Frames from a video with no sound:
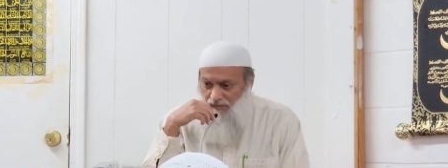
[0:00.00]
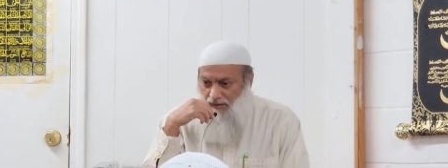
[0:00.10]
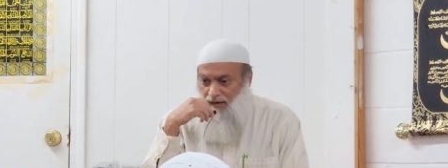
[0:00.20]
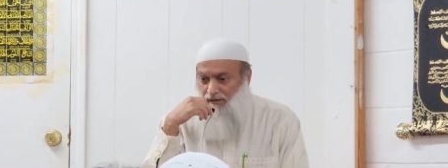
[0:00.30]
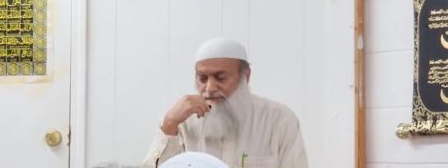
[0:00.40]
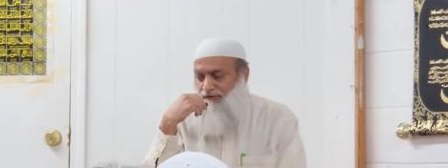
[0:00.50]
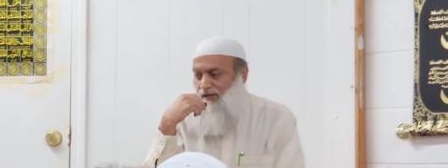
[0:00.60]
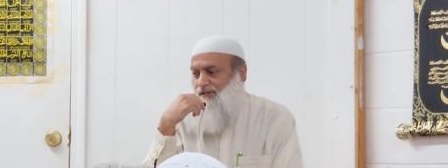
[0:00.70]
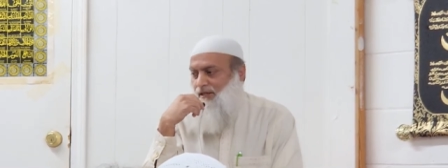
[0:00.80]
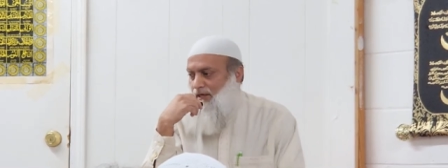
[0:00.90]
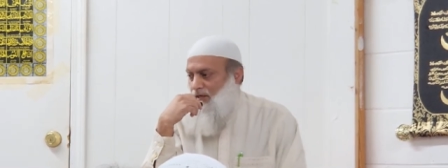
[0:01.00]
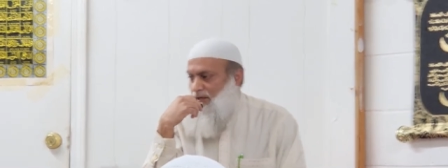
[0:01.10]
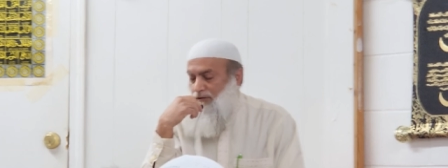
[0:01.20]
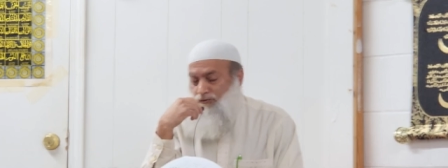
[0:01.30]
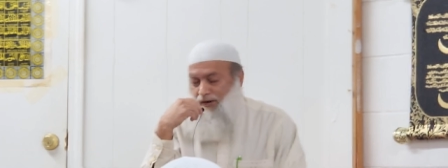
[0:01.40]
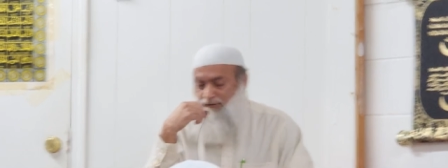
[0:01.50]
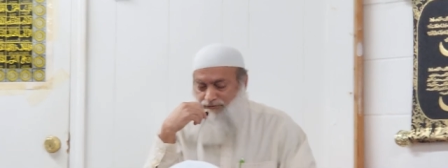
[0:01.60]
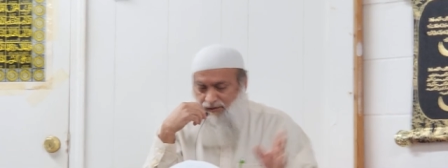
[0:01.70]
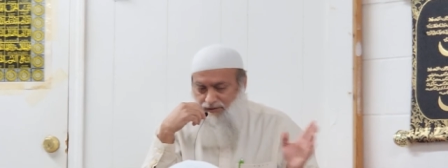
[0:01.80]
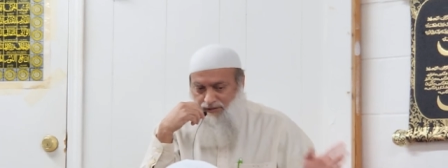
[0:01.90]
and in Palestine, throughout
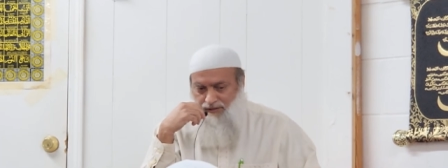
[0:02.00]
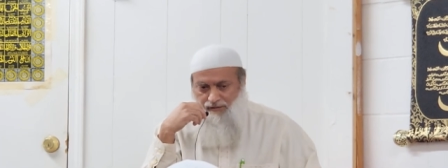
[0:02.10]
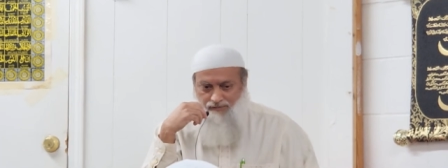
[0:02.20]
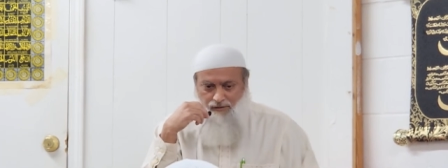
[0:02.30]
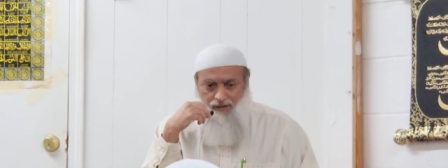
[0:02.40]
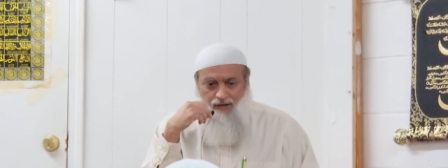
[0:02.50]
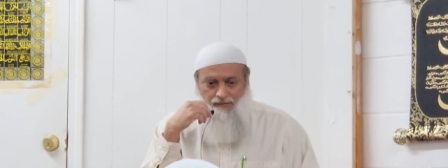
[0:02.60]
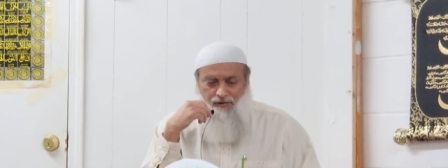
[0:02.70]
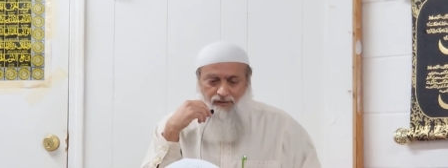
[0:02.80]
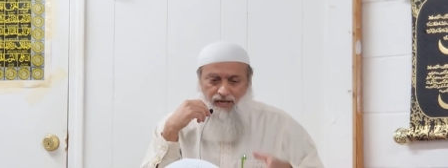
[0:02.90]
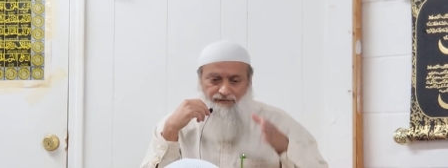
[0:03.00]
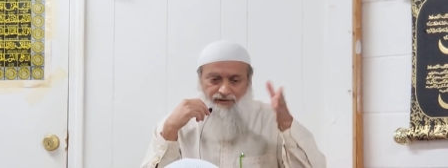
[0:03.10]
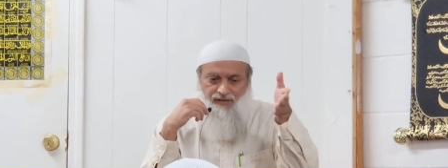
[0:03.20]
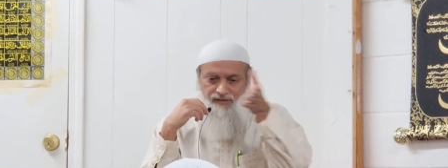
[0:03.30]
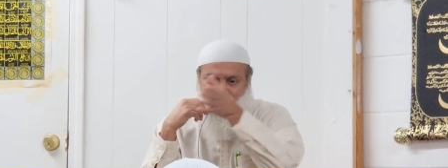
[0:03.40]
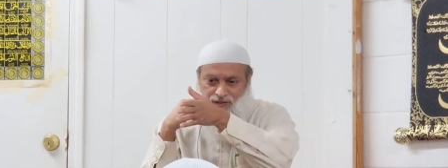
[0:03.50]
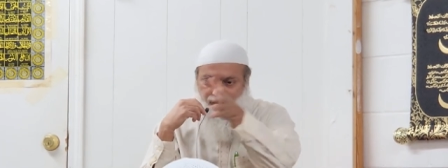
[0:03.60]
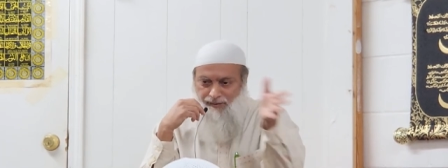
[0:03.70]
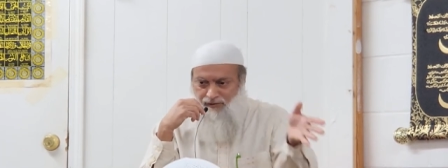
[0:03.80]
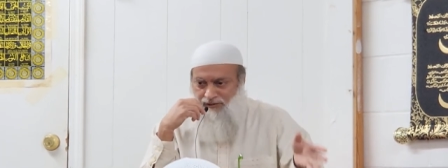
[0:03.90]
Palestine, because everything's a
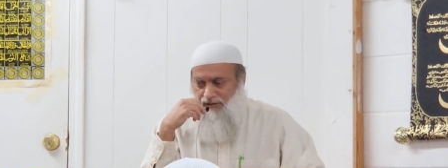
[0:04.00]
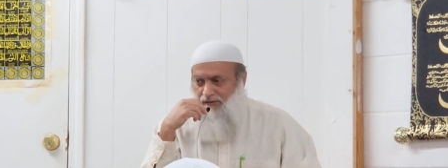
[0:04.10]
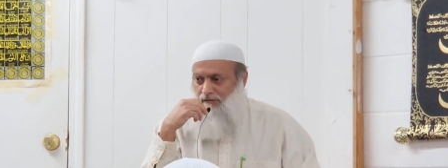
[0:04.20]
deception